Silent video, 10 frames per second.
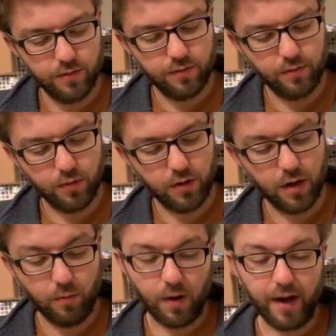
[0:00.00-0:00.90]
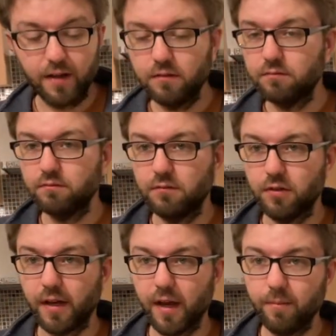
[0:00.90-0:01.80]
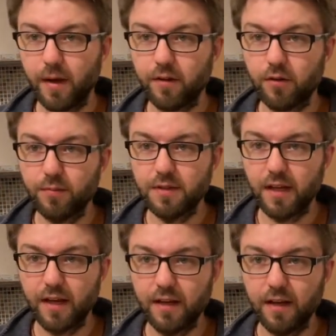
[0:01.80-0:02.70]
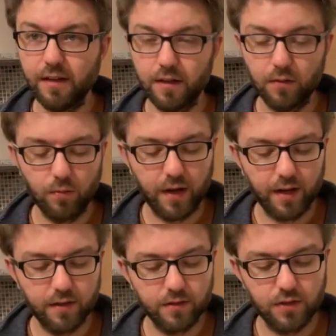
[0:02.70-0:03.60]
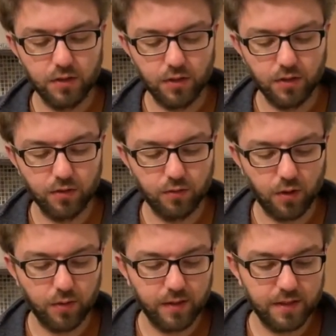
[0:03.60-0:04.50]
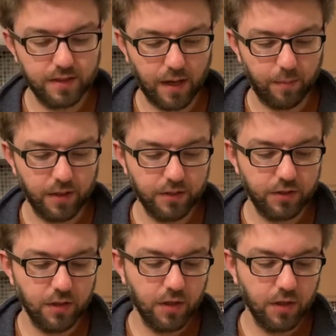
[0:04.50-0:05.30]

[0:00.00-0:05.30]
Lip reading: for a while, okay? Microbes take a little while to grow and establish.